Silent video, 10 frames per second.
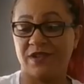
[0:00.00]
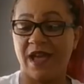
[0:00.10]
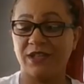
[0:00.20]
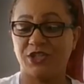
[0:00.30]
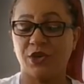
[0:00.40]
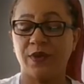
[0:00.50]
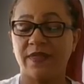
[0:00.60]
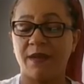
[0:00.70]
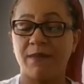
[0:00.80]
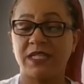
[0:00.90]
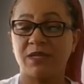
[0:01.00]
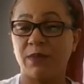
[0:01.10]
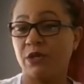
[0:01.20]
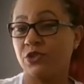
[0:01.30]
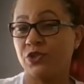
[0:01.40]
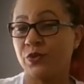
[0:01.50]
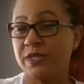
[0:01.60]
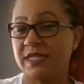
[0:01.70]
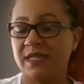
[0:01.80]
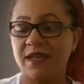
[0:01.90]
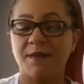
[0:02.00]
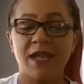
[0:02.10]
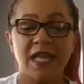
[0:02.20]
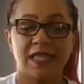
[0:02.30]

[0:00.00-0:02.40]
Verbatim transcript: not showing that much emotion towards them